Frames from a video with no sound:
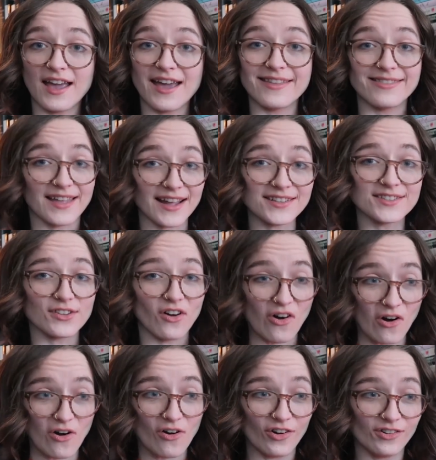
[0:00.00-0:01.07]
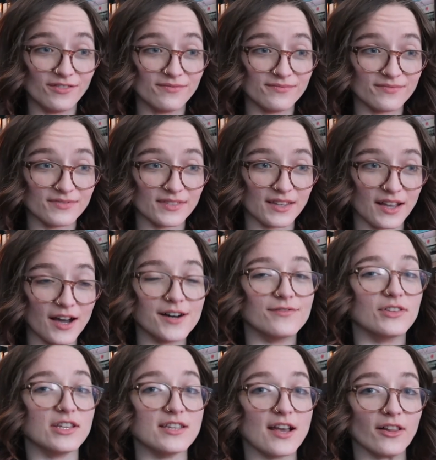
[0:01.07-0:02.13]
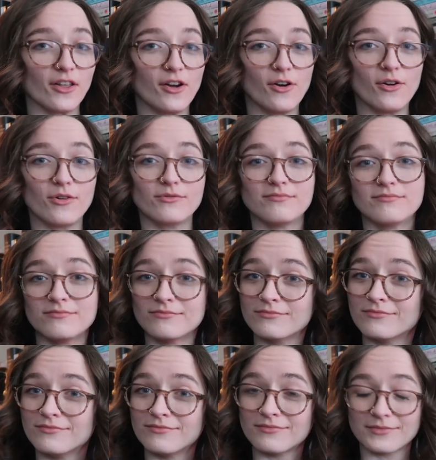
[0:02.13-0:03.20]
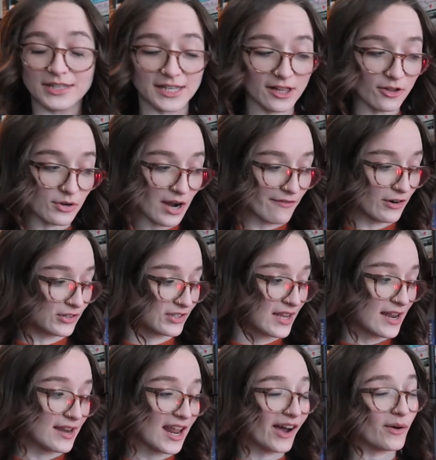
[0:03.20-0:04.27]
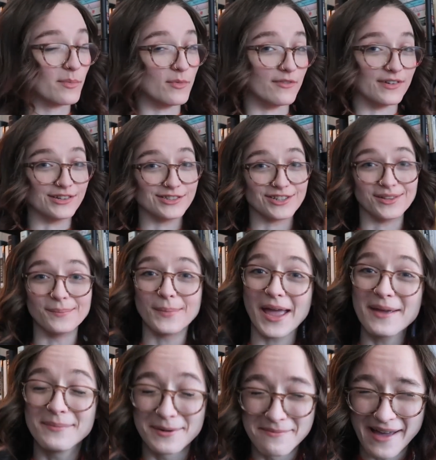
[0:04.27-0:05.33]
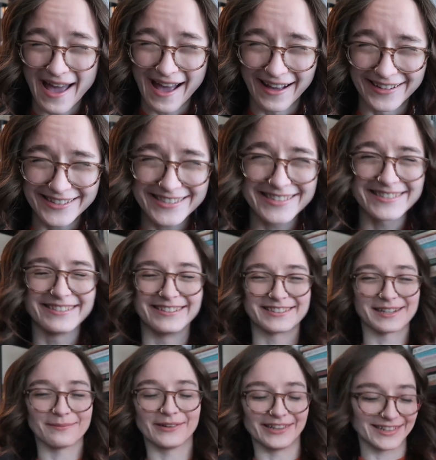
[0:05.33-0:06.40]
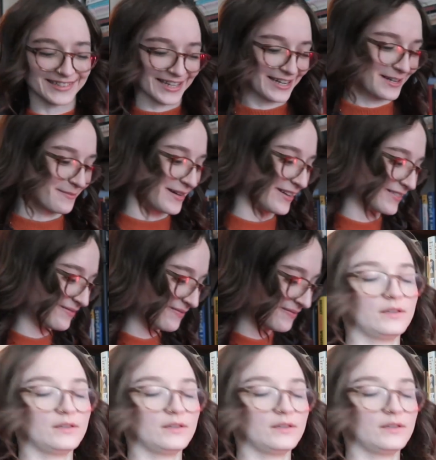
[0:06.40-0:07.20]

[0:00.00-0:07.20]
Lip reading: And that's all of the yellow covers. And now I move into the paperbacks, which I'm really excited about.